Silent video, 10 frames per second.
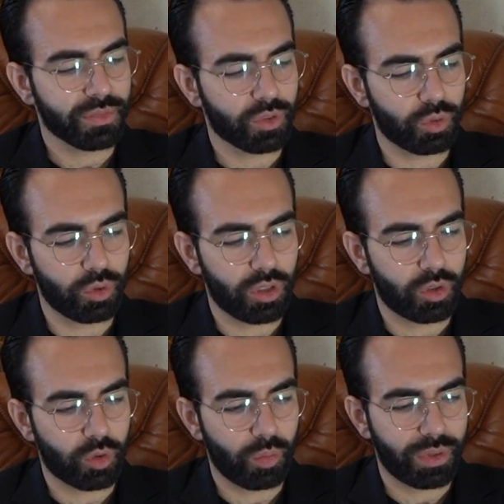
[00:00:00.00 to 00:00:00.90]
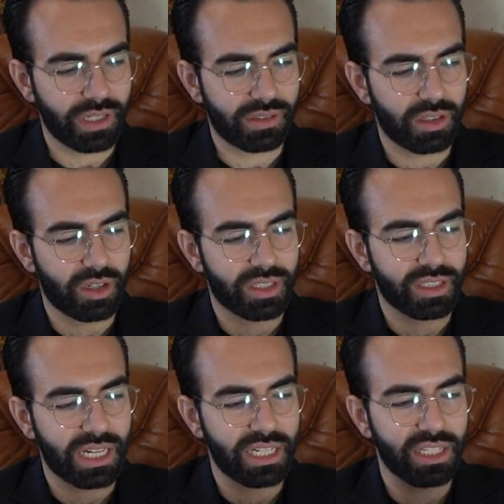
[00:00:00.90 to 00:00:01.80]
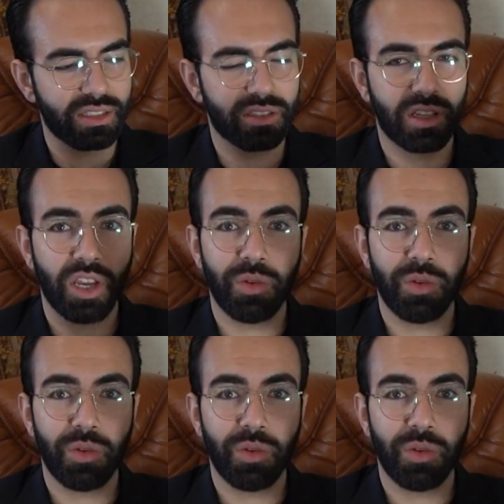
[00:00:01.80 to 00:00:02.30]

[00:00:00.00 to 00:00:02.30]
to not complex a lot, that it is